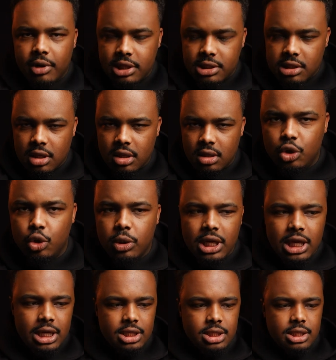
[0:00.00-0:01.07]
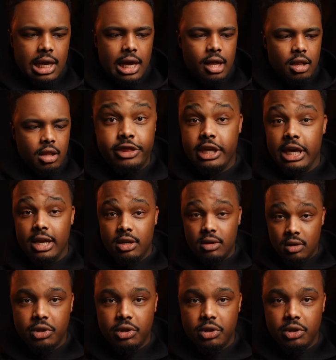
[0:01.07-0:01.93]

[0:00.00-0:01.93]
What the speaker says: bracelet, unique style, thin,